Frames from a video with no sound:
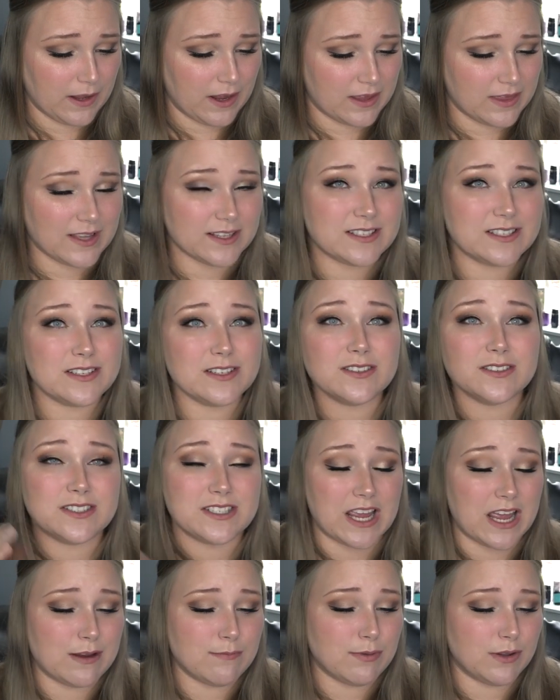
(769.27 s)
And that's still
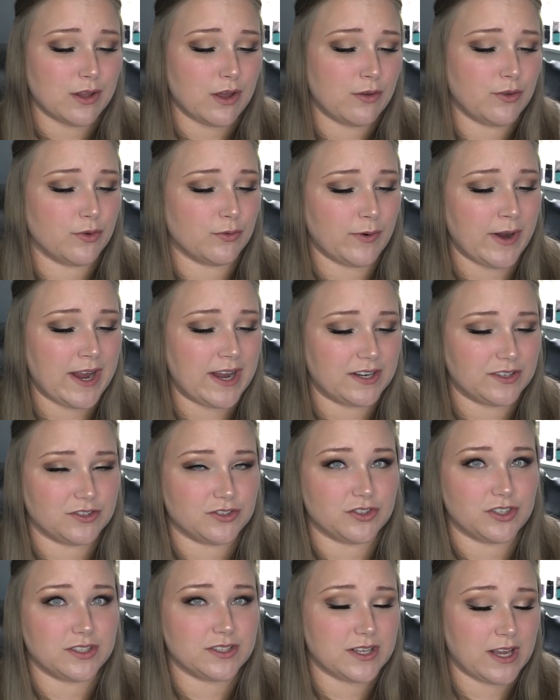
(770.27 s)
10 below the
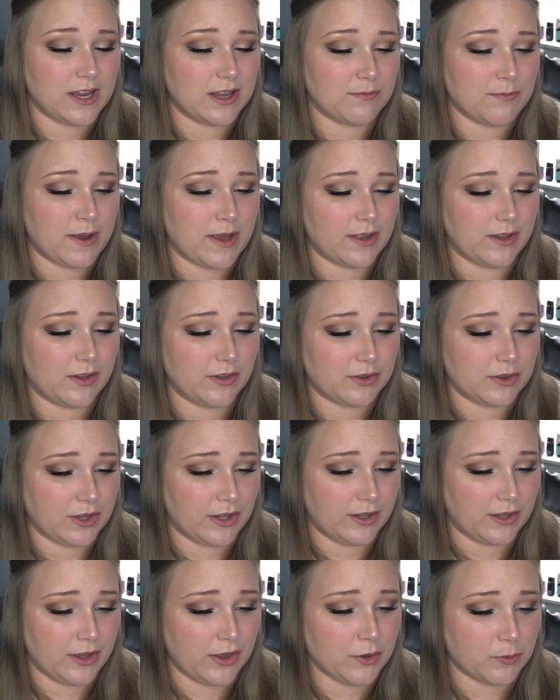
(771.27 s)
range, just like my
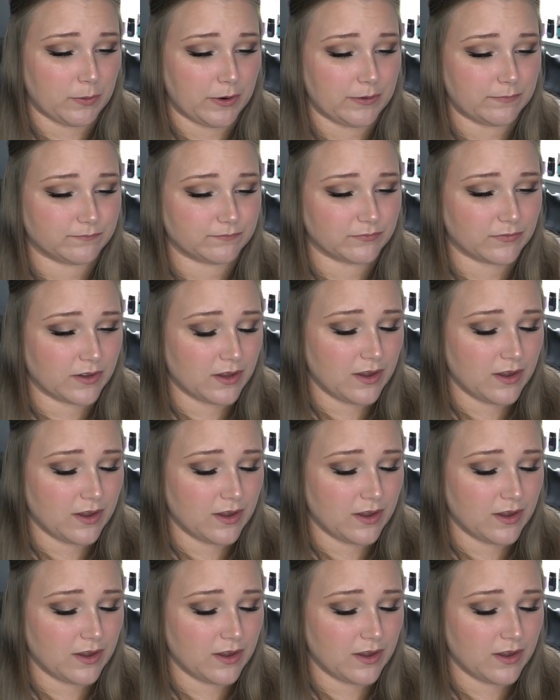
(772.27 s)
the other one.